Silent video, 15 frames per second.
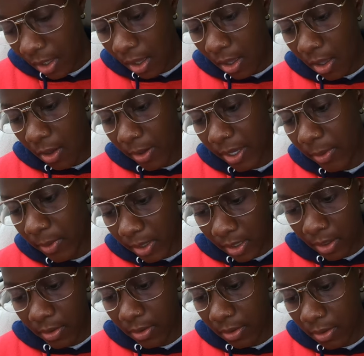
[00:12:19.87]
oh, here we
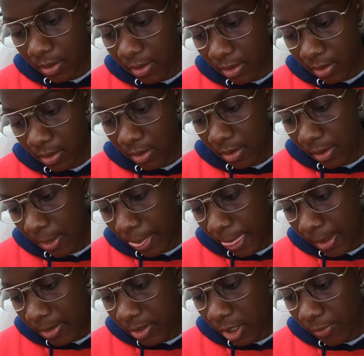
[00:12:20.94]
go.
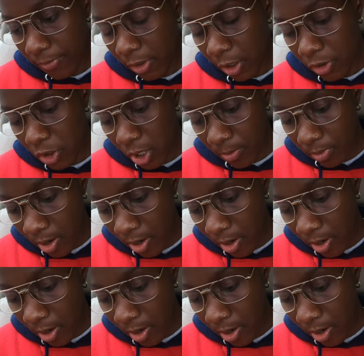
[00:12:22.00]
So if you go top